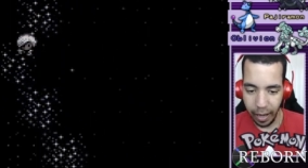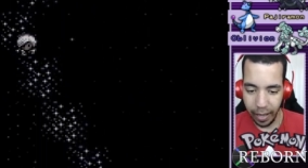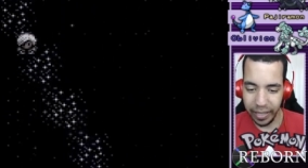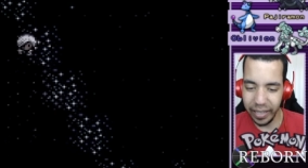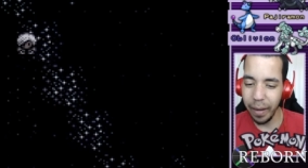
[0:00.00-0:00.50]

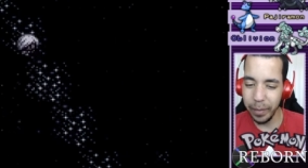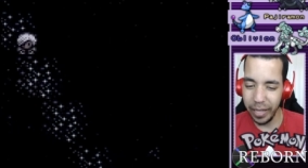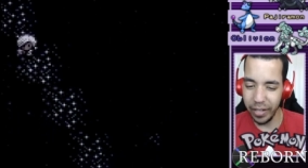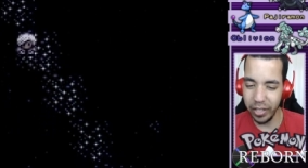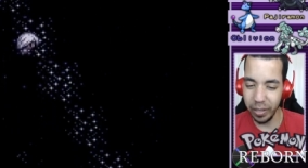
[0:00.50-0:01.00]
I think I'm
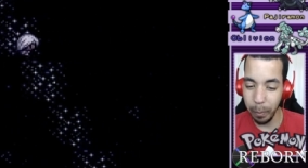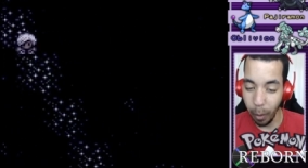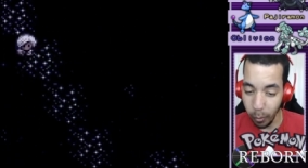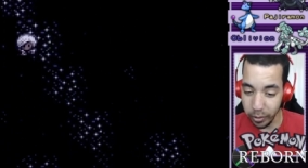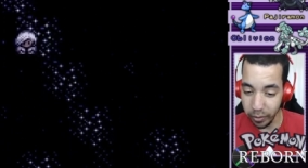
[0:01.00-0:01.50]
catching
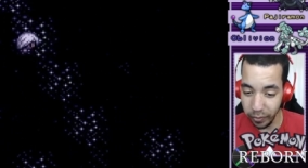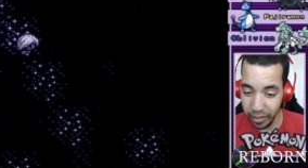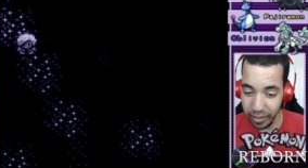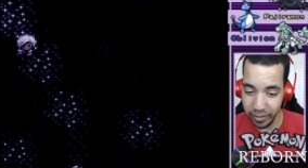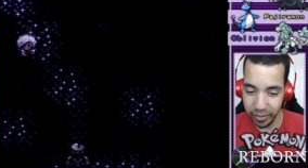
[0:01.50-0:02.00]
most of
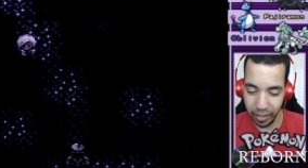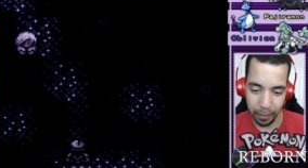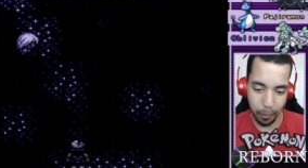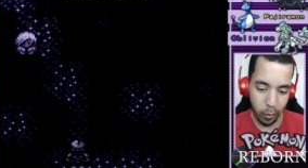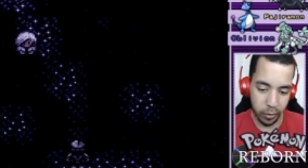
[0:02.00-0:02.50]
this,
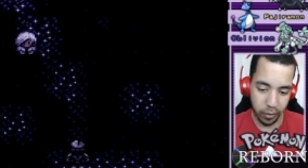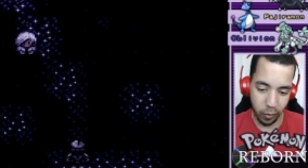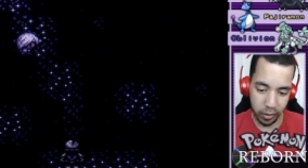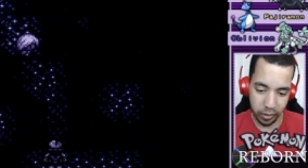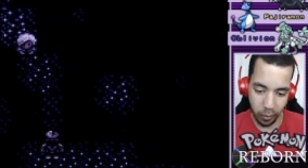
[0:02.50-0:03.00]
like most of
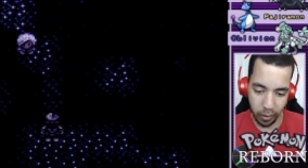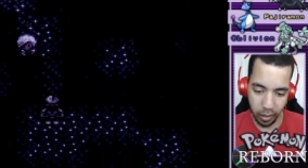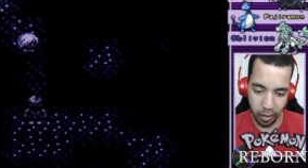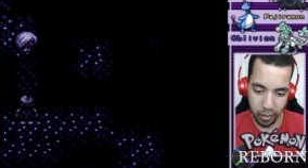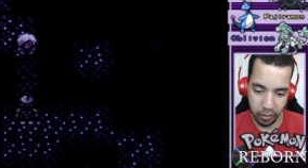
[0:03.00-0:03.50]
what's
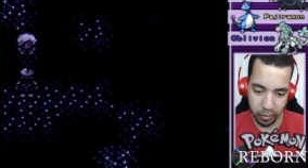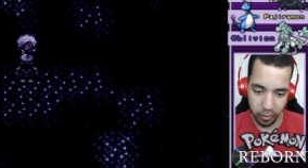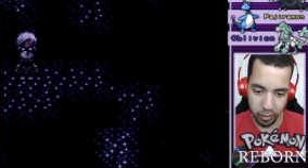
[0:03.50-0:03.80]
going on.